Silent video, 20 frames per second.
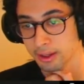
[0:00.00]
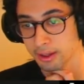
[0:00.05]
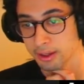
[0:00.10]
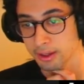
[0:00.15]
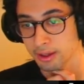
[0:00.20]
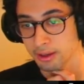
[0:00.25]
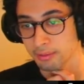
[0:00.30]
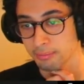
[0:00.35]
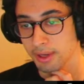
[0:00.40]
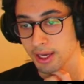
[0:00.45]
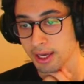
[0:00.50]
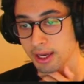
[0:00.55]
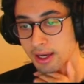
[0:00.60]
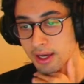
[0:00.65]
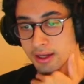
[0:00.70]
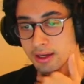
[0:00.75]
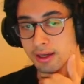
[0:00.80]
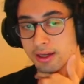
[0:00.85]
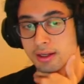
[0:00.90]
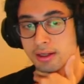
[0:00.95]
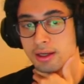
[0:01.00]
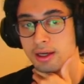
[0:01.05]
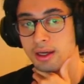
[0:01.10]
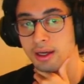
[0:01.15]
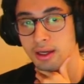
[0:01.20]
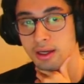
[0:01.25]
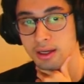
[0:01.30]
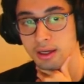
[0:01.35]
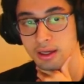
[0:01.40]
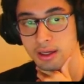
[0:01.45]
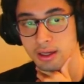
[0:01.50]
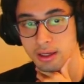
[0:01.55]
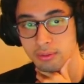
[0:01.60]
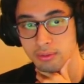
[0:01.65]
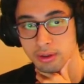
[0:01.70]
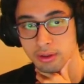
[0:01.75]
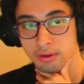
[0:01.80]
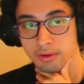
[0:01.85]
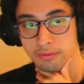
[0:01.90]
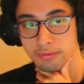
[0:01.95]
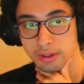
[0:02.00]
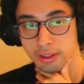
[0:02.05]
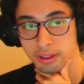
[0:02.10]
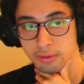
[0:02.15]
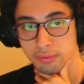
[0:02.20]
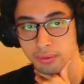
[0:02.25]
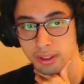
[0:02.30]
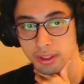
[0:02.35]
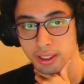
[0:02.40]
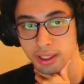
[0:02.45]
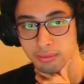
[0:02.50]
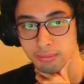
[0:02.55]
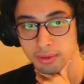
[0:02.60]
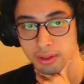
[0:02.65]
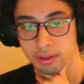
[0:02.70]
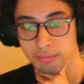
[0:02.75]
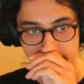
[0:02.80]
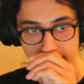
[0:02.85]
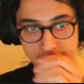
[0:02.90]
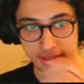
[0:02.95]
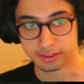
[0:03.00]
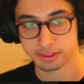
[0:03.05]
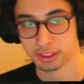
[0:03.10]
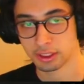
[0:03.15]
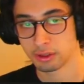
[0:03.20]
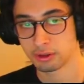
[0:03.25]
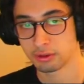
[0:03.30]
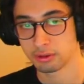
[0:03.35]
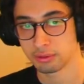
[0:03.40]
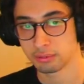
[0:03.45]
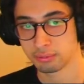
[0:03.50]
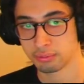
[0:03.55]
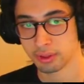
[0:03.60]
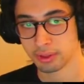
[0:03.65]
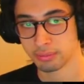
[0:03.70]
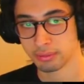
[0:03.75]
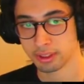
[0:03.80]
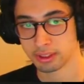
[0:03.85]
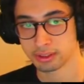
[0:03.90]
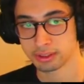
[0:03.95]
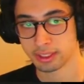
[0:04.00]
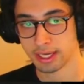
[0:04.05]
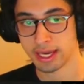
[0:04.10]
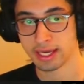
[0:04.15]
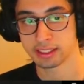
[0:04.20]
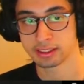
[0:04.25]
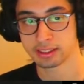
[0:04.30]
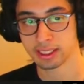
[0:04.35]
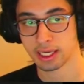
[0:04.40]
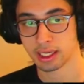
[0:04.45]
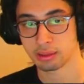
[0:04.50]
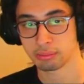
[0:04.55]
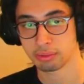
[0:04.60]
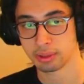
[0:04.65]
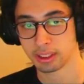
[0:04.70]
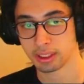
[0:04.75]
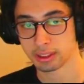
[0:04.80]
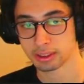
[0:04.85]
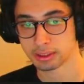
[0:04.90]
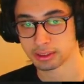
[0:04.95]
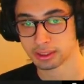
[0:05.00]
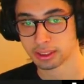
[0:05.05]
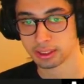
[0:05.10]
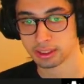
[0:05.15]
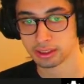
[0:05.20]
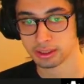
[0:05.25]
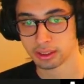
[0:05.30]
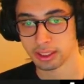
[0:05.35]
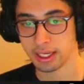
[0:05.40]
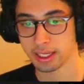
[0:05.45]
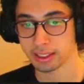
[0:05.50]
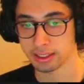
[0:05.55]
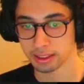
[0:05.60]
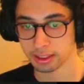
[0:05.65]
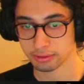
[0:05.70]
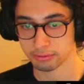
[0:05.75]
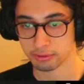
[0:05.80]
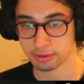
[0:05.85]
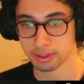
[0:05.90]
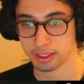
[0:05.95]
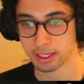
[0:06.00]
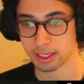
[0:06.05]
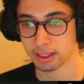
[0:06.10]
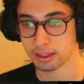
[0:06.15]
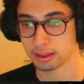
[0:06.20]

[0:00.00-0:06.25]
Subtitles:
Man, I wonder if I can rename them. So pretty much S, A, B, and C. I can live with that.